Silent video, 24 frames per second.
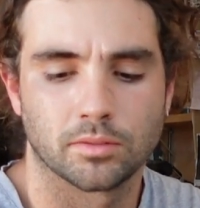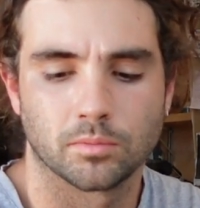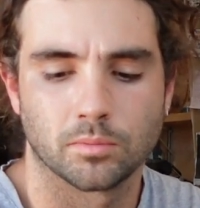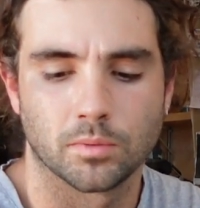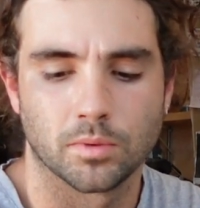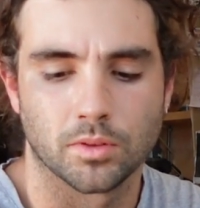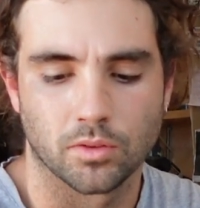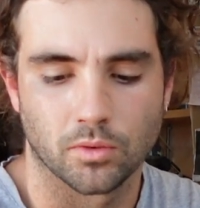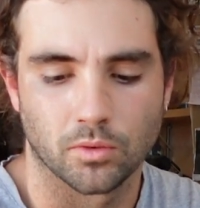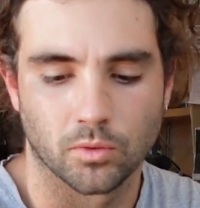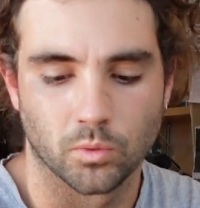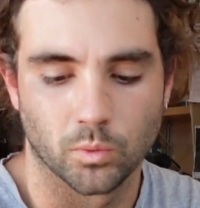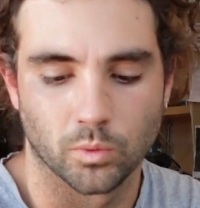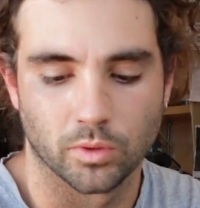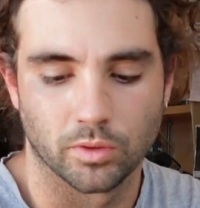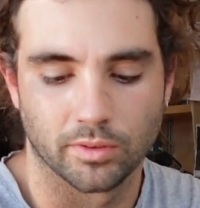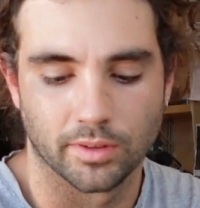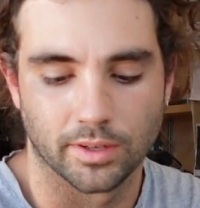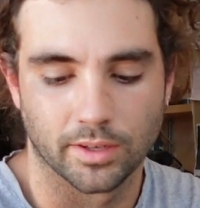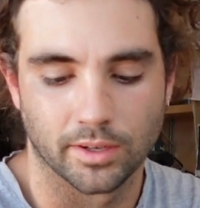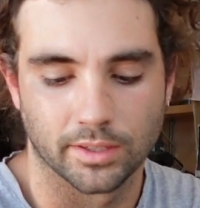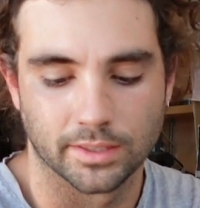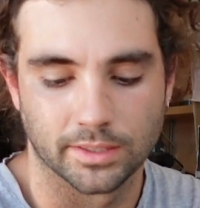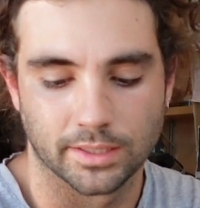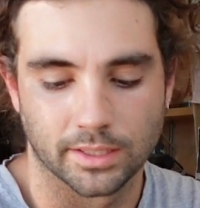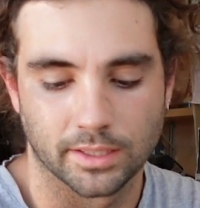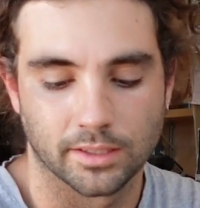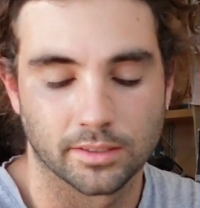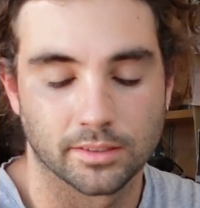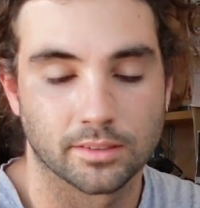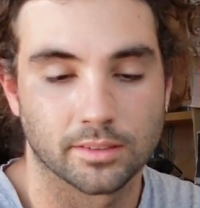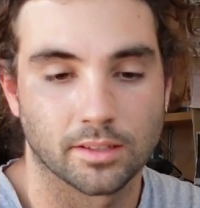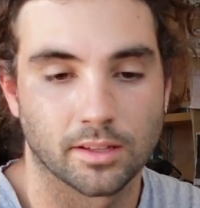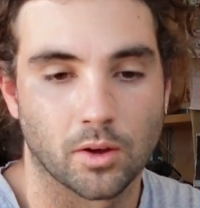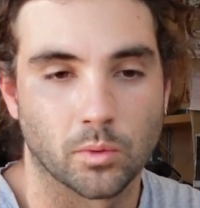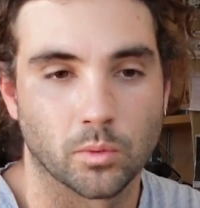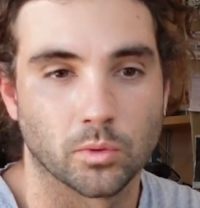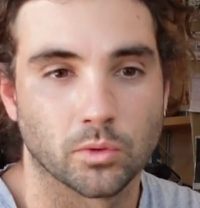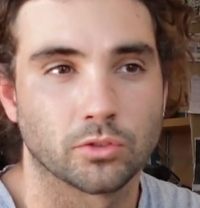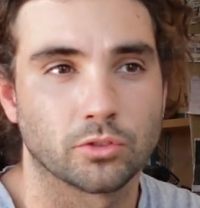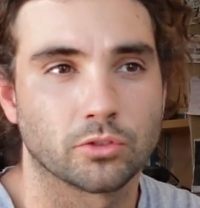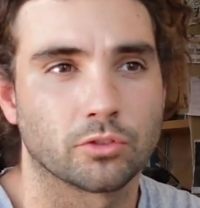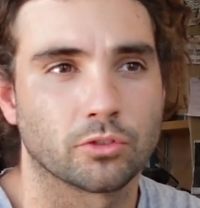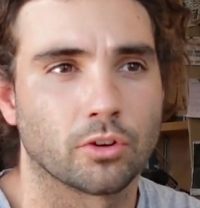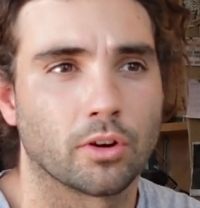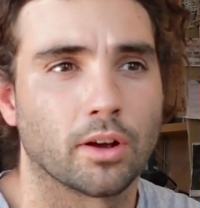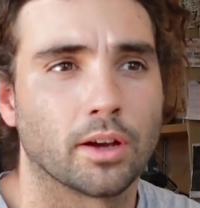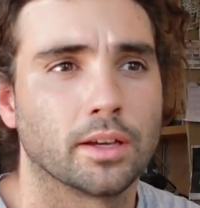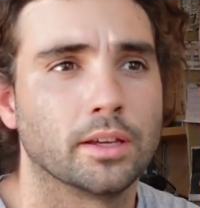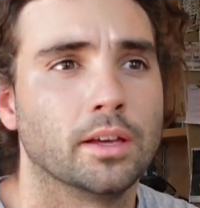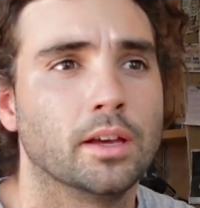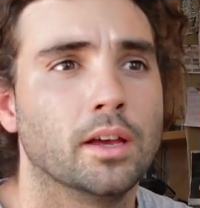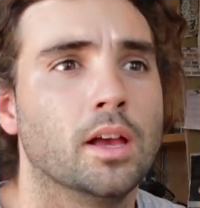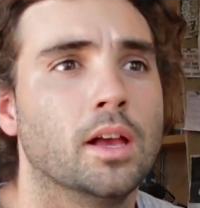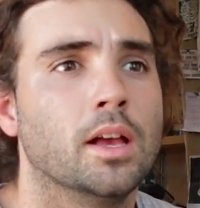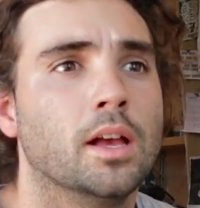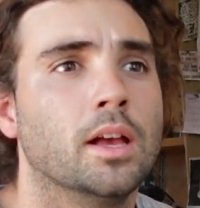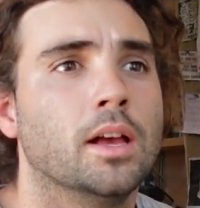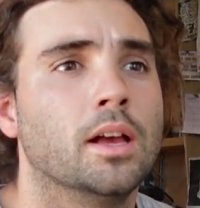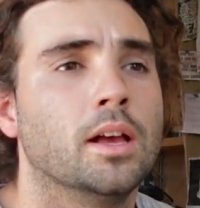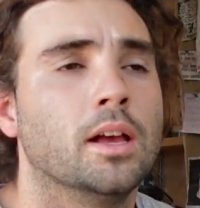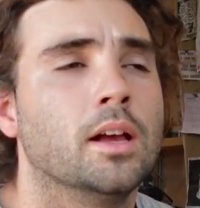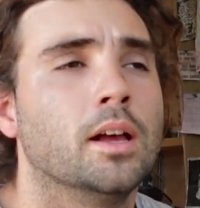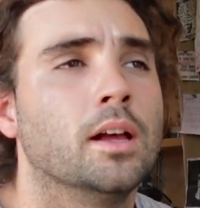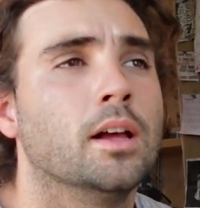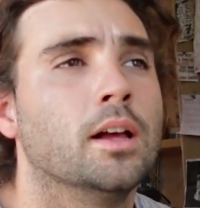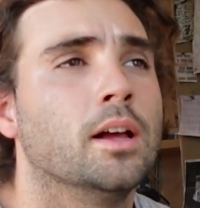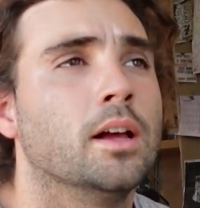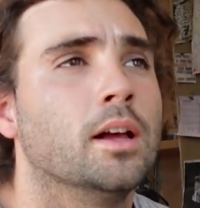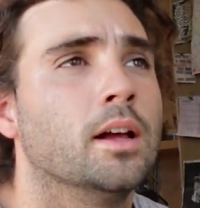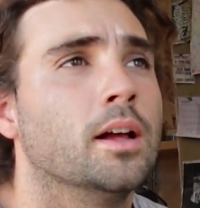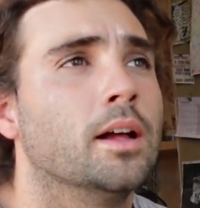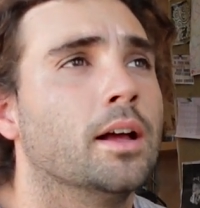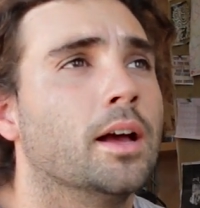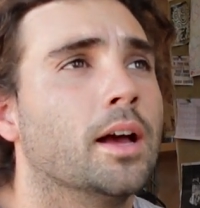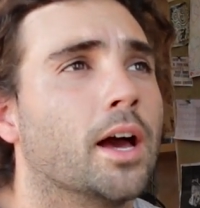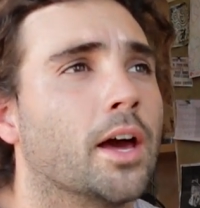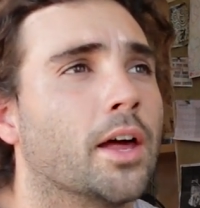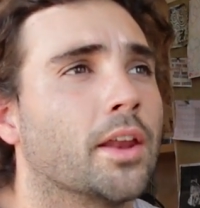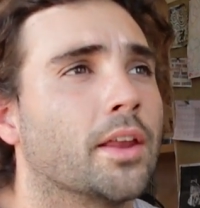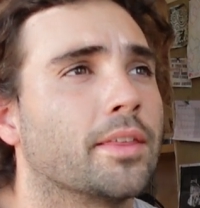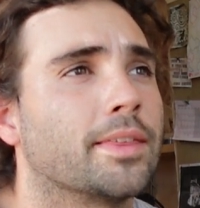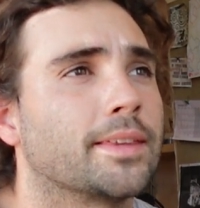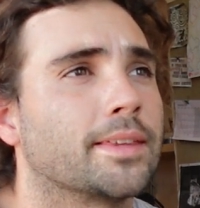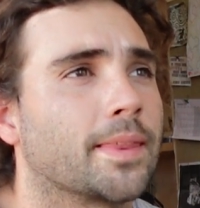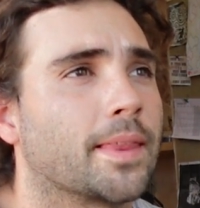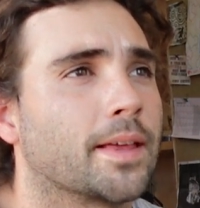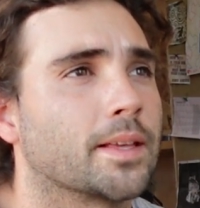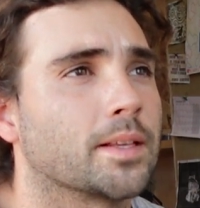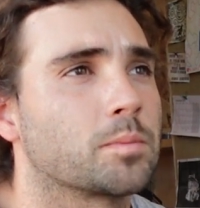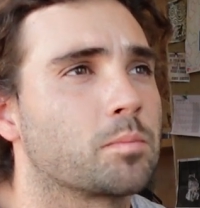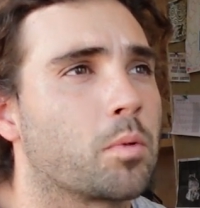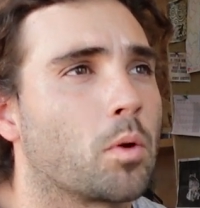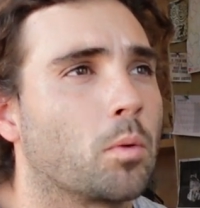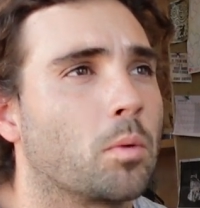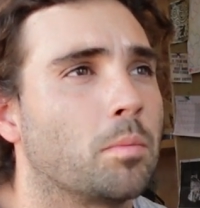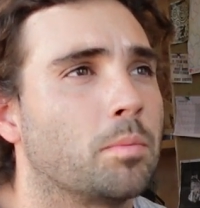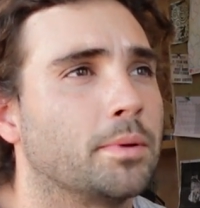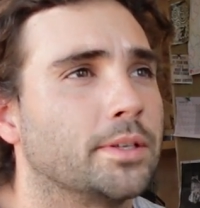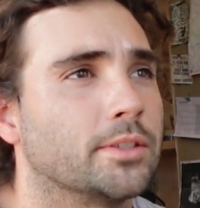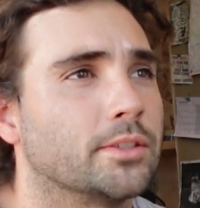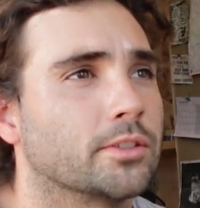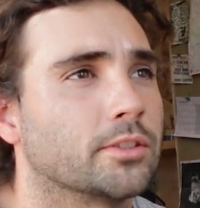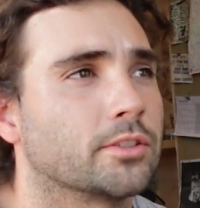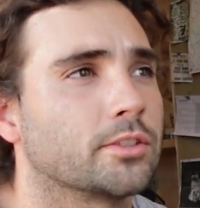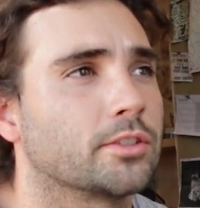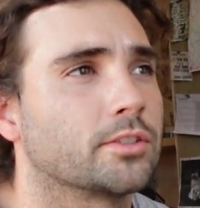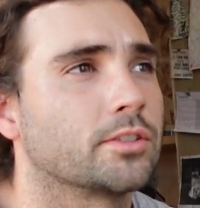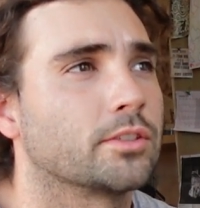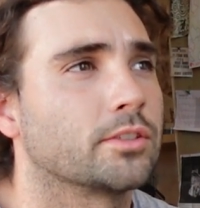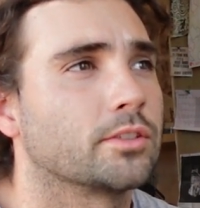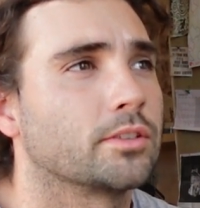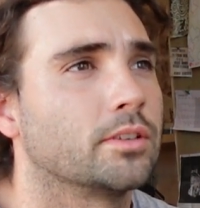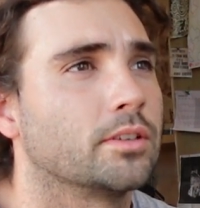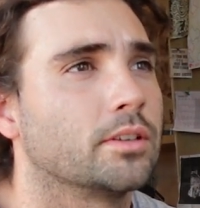with all of the ideas that I want to try. And I think that's probably just